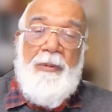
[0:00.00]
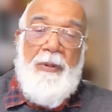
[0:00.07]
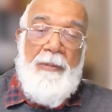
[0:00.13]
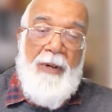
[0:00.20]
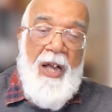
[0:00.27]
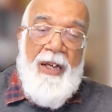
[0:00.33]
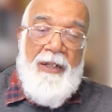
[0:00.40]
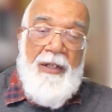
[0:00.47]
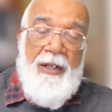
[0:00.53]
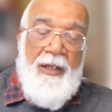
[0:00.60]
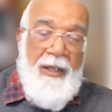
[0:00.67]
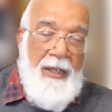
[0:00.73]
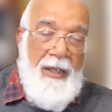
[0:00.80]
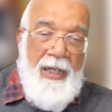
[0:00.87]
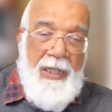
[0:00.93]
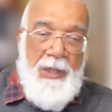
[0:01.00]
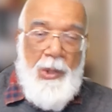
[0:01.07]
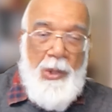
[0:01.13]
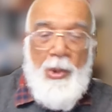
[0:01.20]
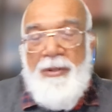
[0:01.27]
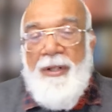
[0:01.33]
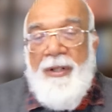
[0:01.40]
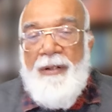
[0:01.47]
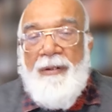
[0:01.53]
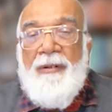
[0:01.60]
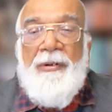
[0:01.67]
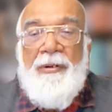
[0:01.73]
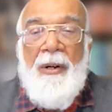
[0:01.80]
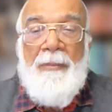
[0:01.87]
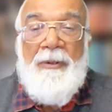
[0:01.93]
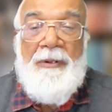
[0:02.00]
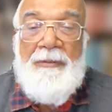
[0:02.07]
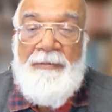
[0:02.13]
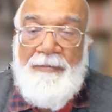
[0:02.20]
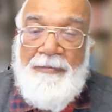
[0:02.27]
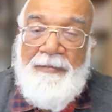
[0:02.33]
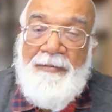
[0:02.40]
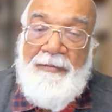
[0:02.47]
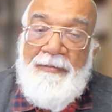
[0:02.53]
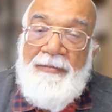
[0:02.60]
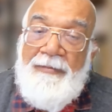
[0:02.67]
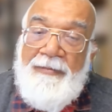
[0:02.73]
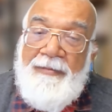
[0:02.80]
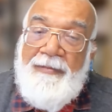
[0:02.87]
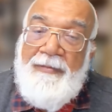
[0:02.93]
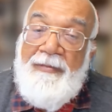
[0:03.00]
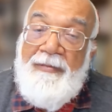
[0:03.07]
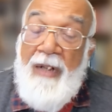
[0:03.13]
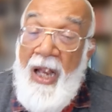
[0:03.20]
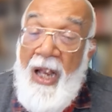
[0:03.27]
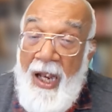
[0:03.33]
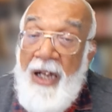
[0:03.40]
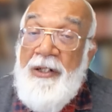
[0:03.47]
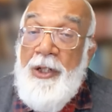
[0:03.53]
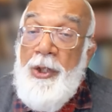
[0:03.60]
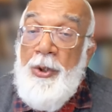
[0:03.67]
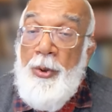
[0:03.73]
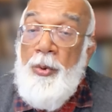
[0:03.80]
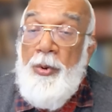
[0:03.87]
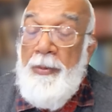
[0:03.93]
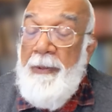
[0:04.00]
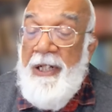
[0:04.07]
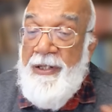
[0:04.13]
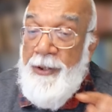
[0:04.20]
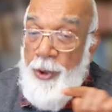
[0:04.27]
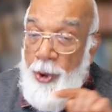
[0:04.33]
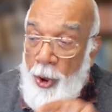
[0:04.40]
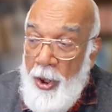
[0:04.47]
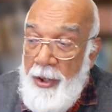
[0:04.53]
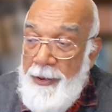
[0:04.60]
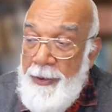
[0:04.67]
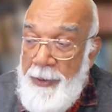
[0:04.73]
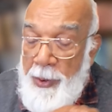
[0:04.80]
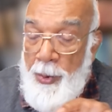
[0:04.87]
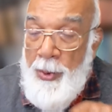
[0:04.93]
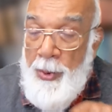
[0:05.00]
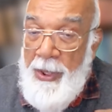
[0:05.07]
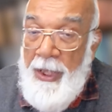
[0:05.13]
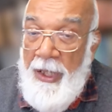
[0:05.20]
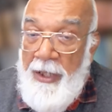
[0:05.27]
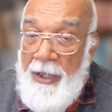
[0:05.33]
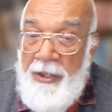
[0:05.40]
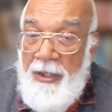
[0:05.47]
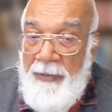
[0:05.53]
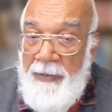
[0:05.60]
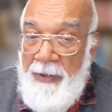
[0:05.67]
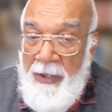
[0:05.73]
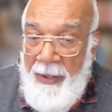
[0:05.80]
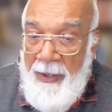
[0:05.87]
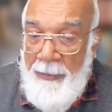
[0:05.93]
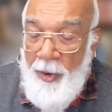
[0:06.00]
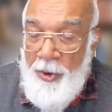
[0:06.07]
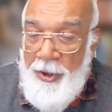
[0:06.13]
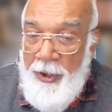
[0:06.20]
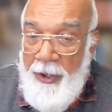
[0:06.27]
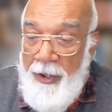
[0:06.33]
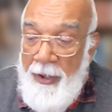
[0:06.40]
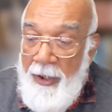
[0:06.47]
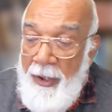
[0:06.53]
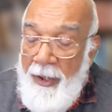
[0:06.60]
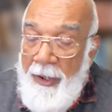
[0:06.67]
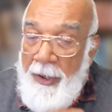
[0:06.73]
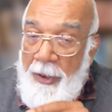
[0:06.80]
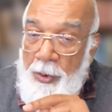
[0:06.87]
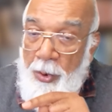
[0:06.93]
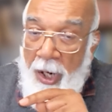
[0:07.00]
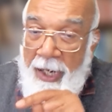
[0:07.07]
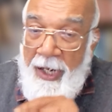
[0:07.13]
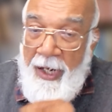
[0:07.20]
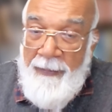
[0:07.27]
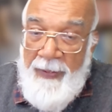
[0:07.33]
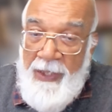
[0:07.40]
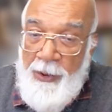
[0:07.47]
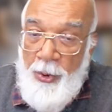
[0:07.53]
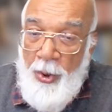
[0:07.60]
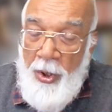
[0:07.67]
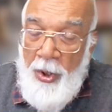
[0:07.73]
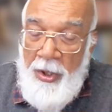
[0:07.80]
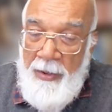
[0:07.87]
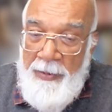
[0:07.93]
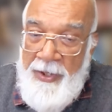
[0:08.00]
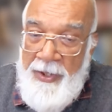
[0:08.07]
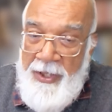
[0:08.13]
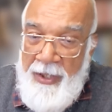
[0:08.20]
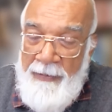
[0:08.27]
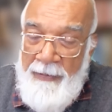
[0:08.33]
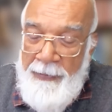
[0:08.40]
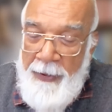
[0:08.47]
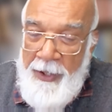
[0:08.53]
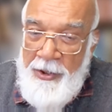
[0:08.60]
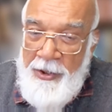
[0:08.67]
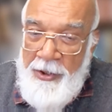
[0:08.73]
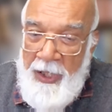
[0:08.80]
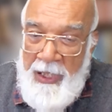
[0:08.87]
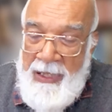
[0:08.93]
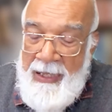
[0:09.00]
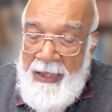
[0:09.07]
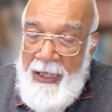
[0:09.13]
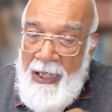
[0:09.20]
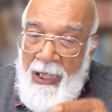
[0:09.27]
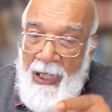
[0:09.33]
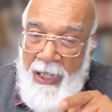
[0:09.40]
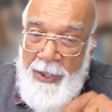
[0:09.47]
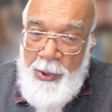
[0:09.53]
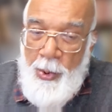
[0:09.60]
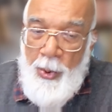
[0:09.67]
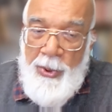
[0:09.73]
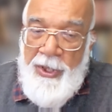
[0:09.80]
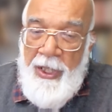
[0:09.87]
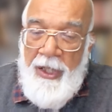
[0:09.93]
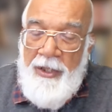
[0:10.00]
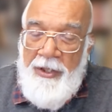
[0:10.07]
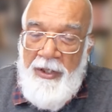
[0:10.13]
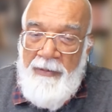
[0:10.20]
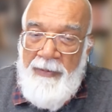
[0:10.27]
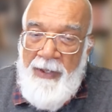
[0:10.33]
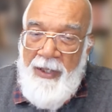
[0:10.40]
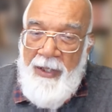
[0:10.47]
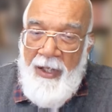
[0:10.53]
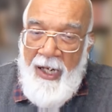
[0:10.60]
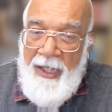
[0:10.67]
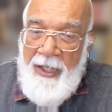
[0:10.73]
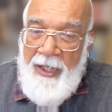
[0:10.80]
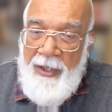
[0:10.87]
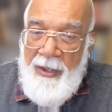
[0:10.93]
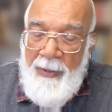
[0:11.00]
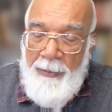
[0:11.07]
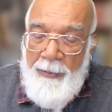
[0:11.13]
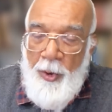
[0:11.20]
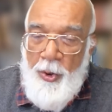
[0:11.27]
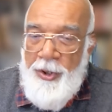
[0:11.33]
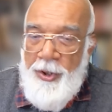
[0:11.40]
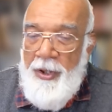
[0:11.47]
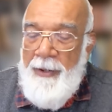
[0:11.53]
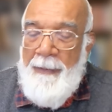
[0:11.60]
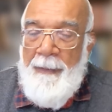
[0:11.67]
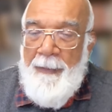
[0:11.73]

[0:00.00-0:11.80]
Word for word: of the mind is causing the trouble. Attitude means thought associated with the emotion. So I have a thought of selfishness associated with a negative emotion.